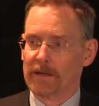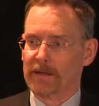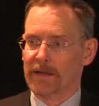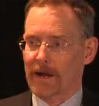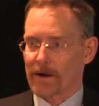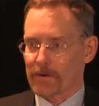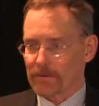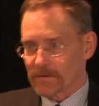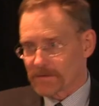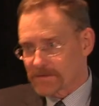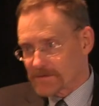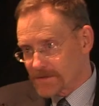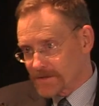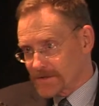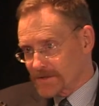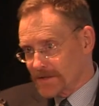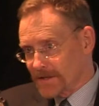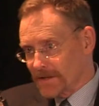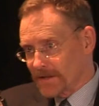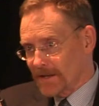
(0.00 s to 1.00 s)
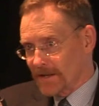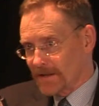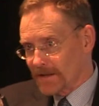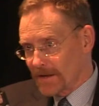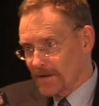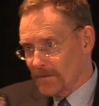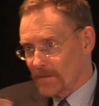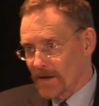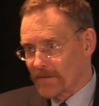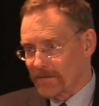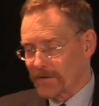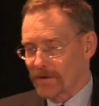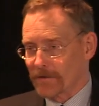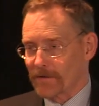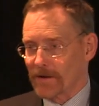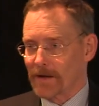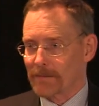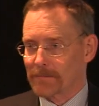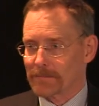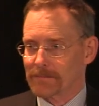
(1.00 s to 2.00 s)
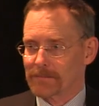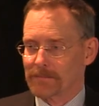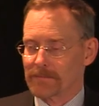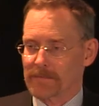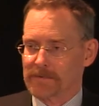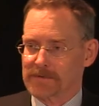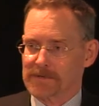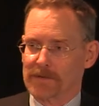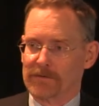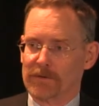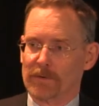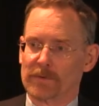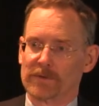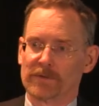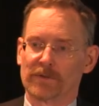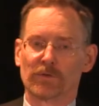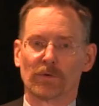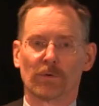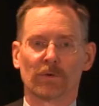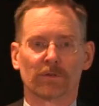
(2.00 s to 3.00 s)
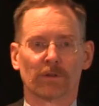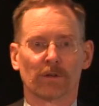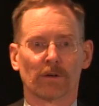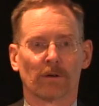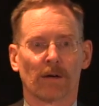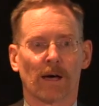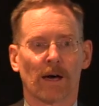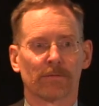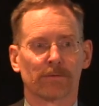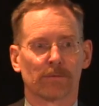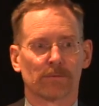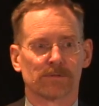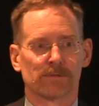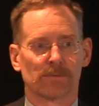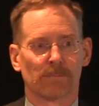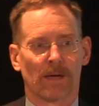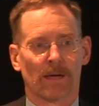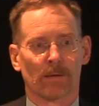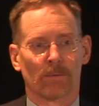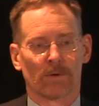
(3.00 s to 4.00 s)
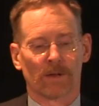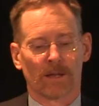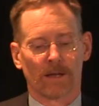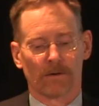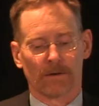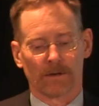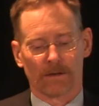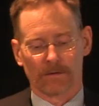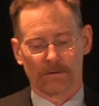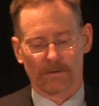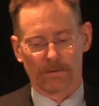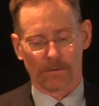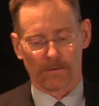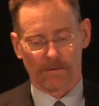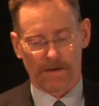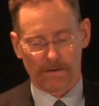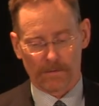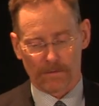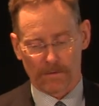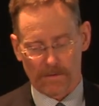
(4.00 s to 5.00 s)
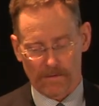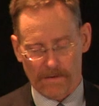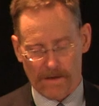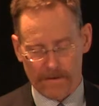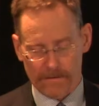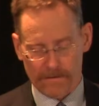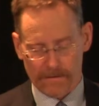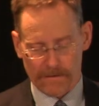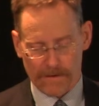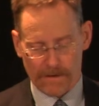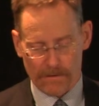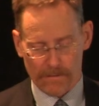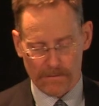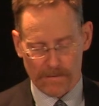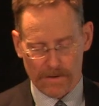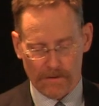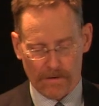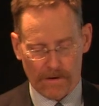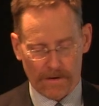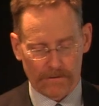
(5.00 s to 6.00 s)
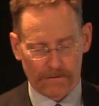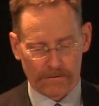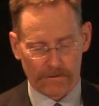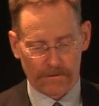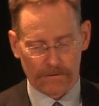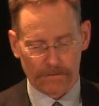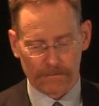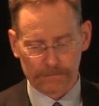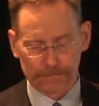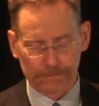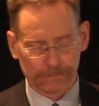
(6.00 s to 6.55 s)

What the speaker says: Carolyn's just sitting down there, waving her arm. So if you wanted to talk to her afterwards about what AERA can do around all that, that would be great too.